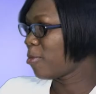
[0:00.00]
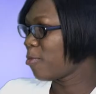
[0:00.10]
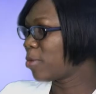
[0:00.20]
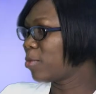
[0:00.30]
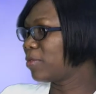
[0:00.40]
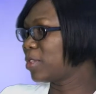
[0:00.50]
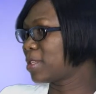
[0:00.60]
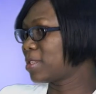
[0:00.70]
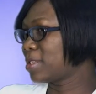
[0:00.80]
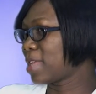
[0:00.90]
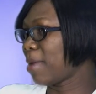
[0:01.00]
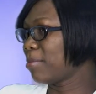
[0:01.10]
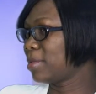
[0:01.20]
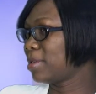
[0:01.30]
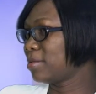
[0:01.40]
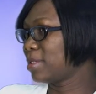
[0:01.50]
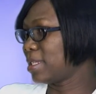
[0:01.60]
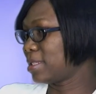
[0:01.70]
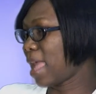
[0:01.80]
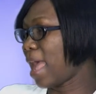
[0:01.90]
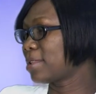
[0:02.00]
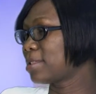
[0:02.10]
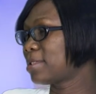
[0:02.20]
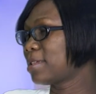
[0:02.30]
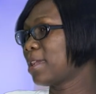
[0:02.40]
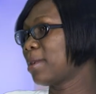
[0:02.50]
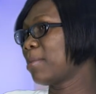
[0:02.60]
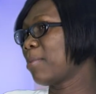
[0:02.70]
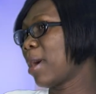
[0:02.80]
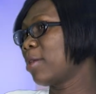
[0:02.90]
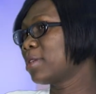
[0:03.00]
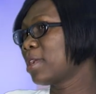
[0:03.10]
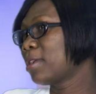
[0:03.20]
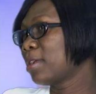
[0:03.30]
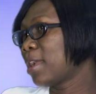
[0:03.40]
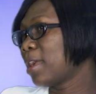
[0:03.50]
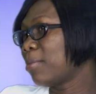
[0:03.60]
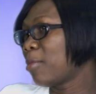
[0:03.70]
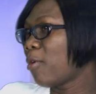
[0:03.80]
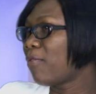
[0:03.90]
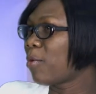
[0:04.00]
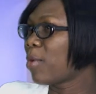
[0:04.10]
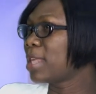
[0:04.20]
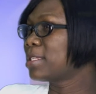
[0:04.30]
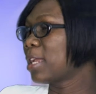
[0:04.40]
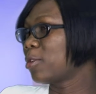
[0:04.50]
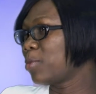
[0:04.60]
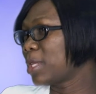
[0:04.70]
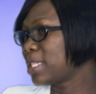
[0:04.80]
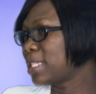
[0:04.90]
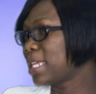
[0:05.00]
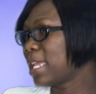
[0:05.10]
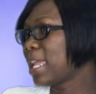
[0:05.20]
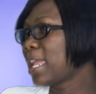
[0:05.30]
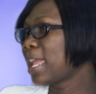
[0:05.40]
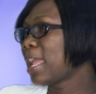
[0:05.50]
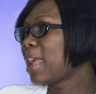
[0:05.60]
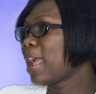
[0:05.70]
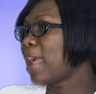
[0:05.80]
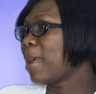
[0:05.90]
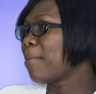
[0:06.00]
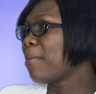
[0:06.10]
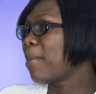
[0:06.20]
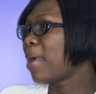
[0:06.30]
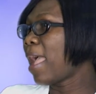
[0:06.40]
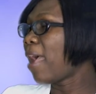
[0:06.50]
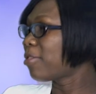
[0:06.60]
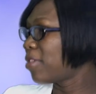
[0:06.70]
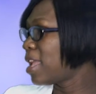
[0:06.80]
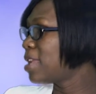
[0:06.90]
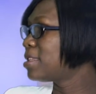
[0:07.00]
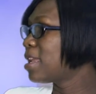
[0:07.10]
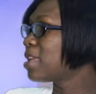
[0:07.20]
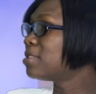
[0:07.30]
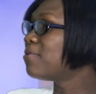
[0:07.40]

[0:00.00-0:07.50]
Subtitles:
what we've just discussed about overweight and obesity, healthy eating is